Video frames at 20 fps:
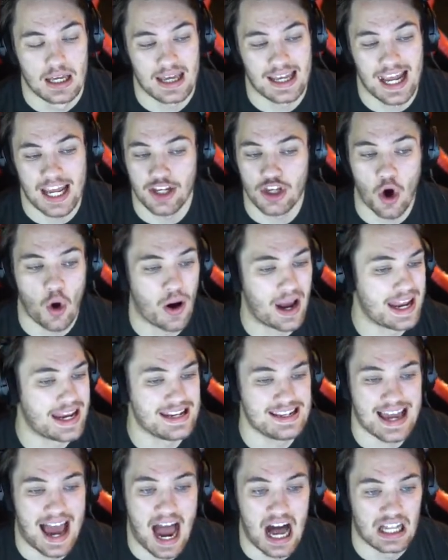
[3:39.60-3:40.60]
And I don't
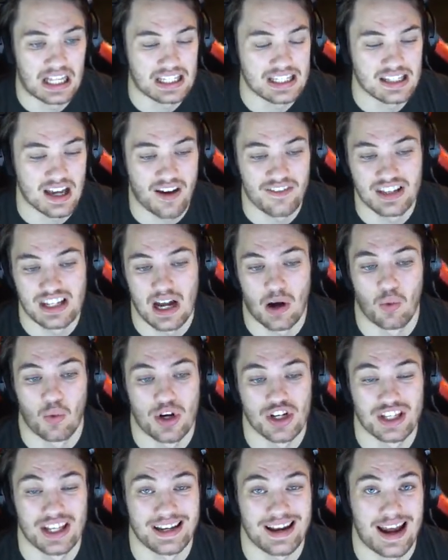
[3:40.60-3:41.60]
hate Dallas. Obviously, I
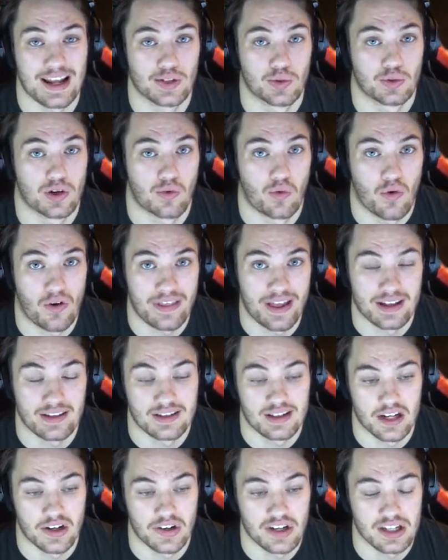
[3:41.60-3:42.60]
wish the Knights would have won that
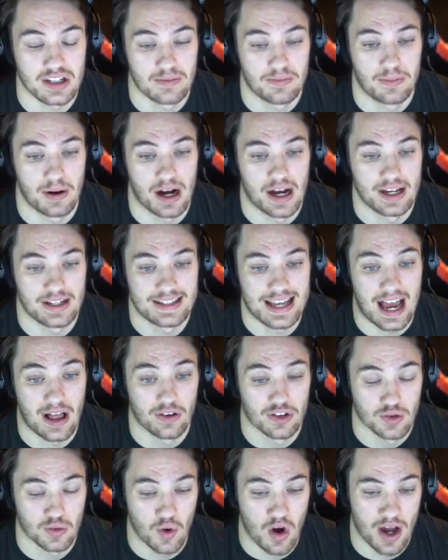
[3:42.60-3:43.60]
series, but
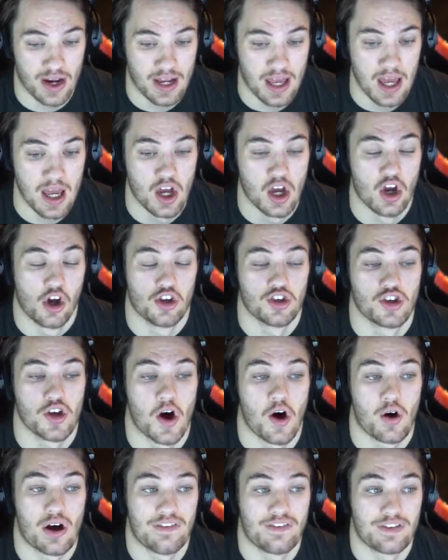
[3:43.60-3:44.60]
Dallas won.
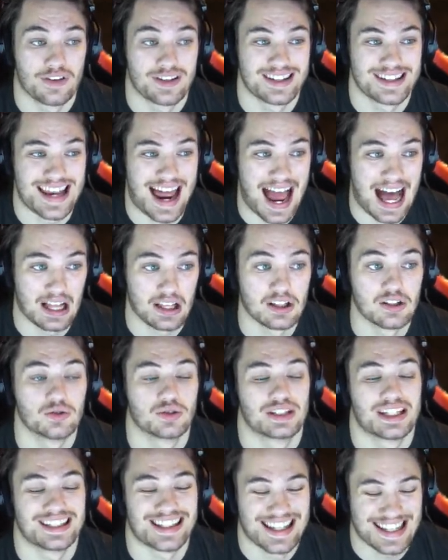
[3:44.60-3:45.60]
So if it's Dallas,
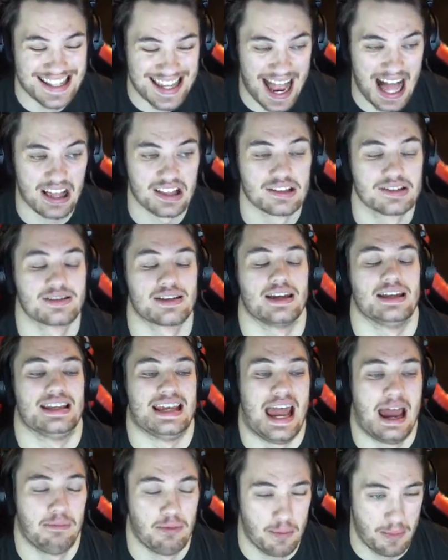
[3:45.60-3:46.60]
since it's Dallas and
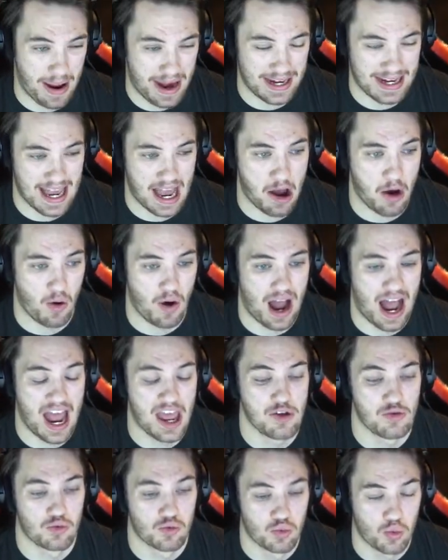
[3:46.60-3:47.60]
Tampa Bay now,
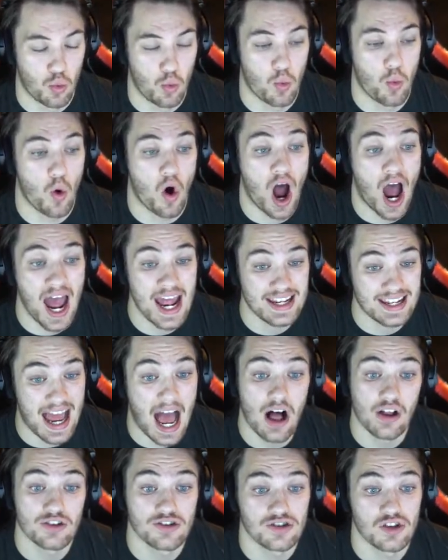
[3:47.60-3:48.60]
I want
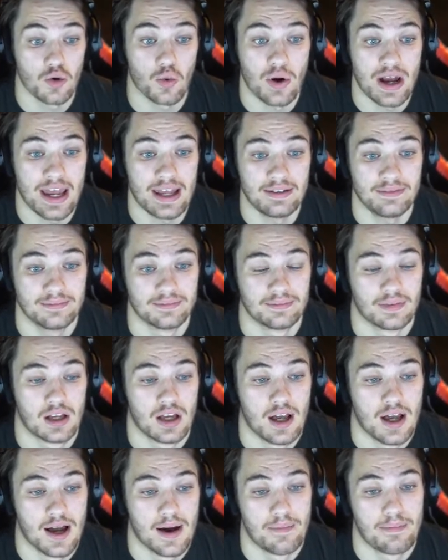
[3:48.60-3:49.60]
Dallas to win.
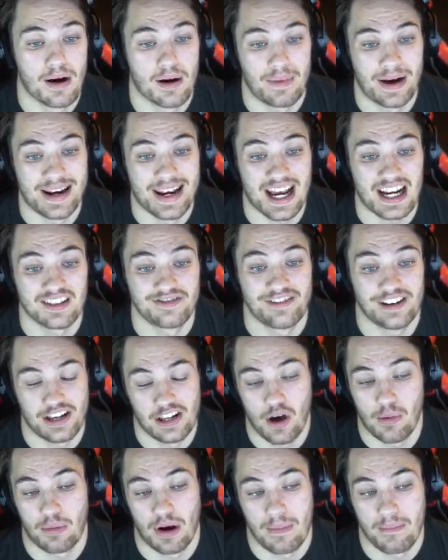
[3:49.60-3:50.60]
But my next
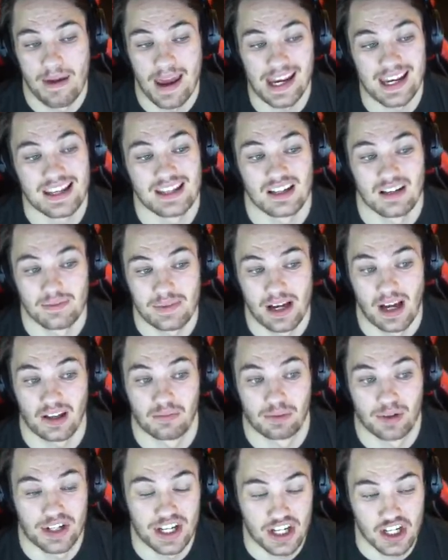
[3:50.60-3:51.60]
video I'm going to make is going to be on
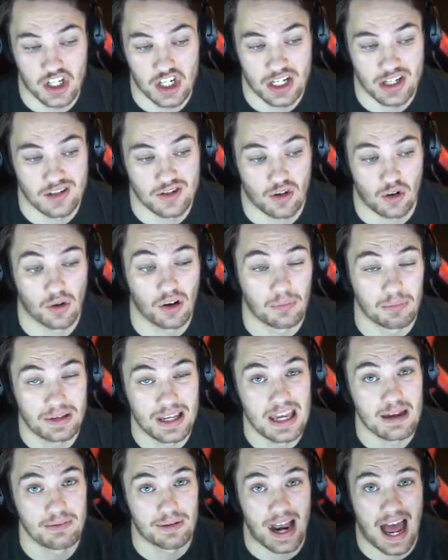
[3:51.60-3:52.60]
predictions, so
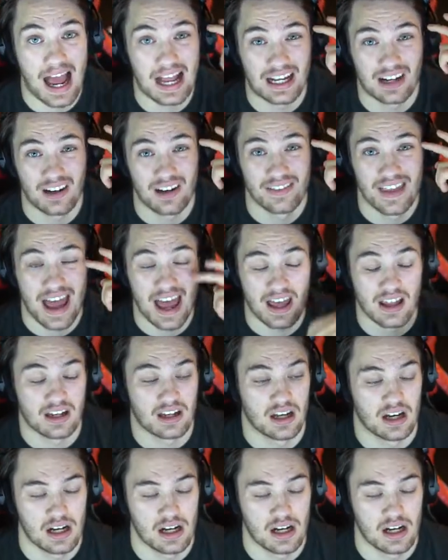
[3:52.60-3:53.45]
keep an eye on that.